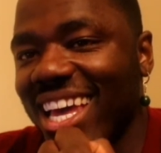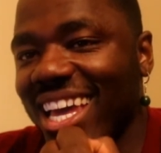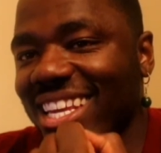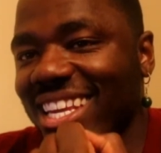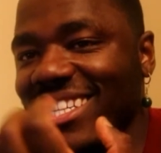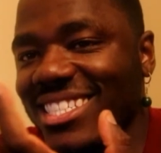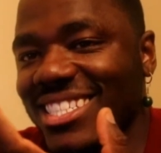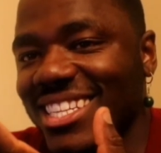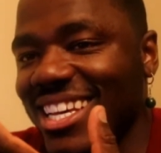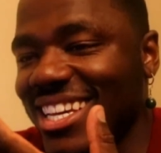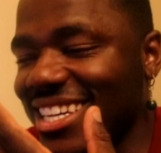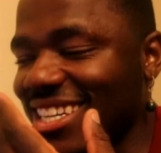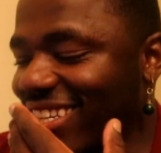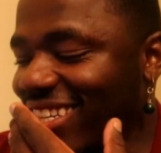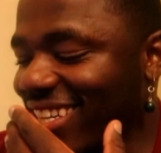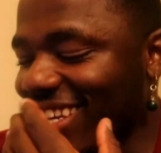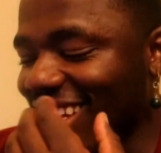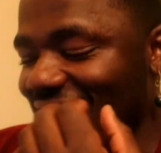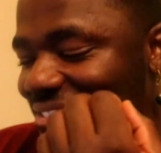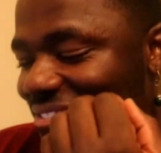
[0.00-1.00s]
and it's
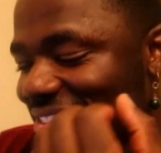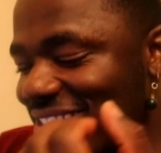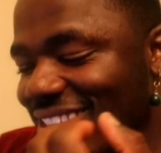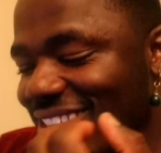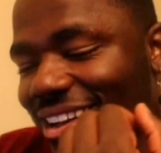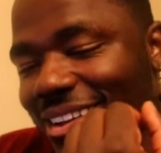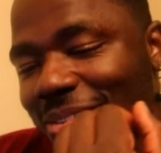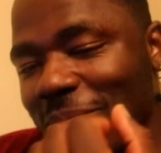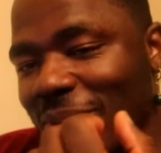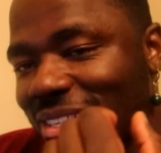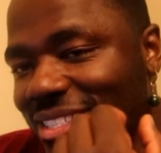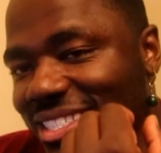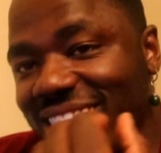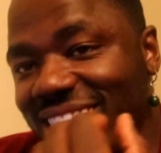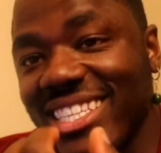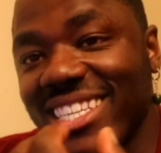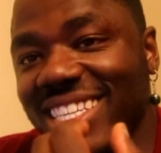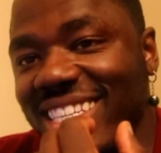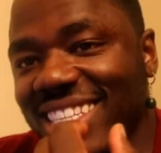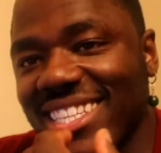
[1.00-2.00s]
like every time I
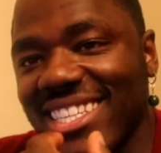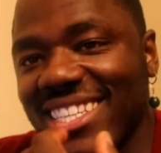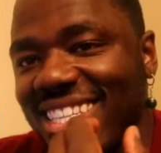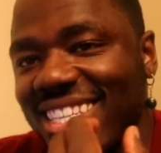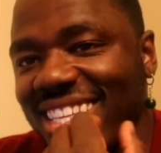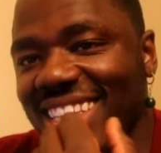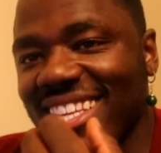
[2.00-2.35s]
see it.